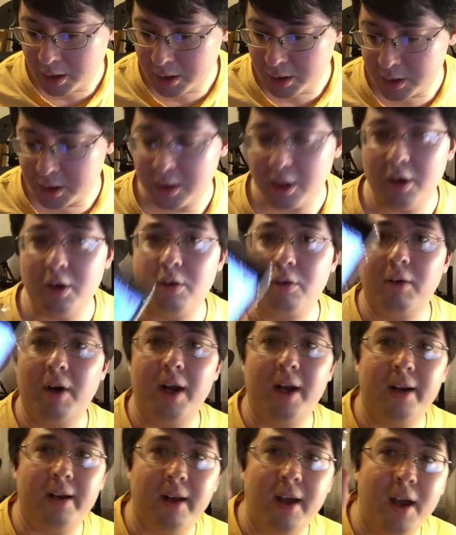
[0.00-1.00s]
So
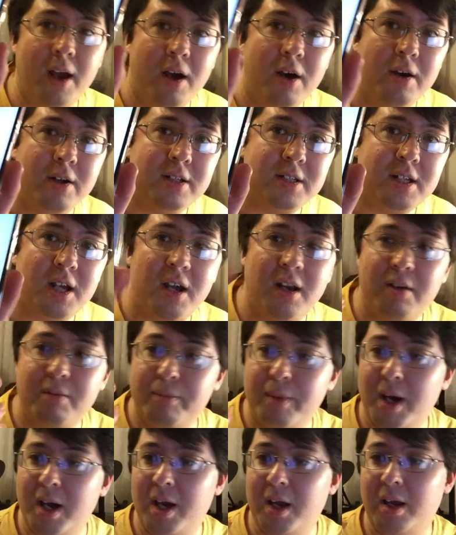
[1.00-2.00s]
right now it's kind of
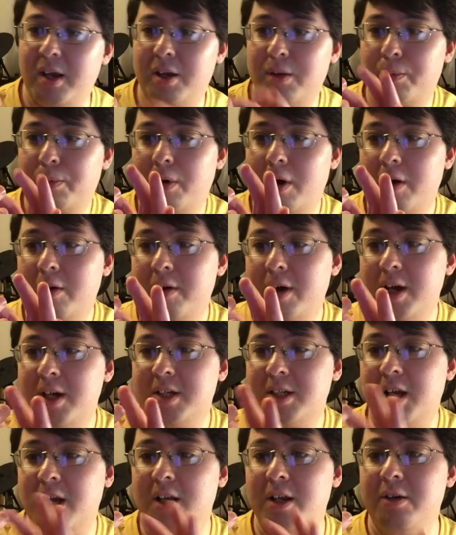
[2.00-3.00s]
my
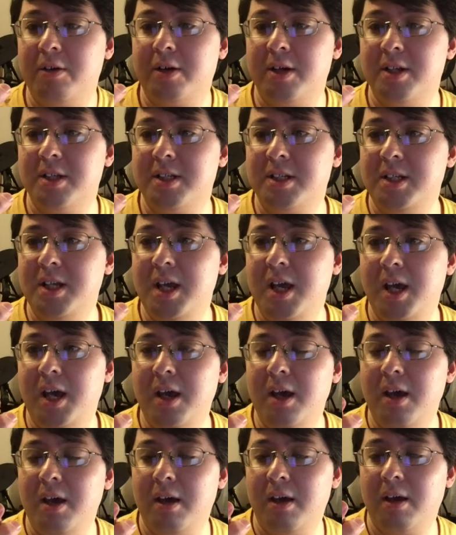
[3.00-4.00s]
progress, and you can
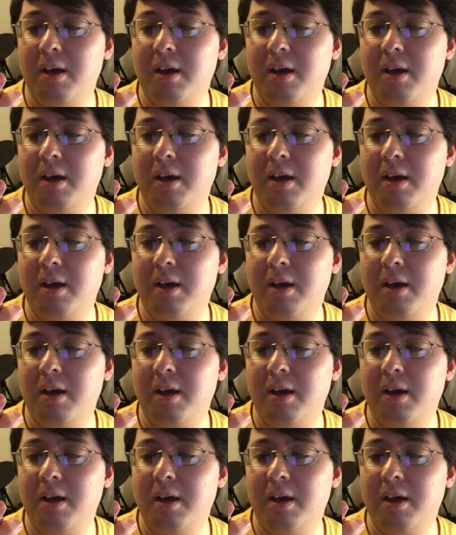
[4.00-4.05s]
see